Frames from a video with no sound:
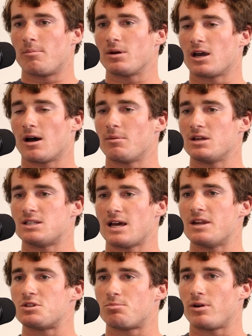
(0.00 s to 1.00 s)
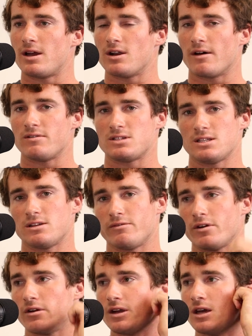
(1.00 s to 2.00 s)
up and coming tennis brand. Obviously, they're
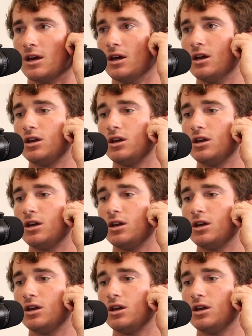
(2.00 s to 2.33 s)
very,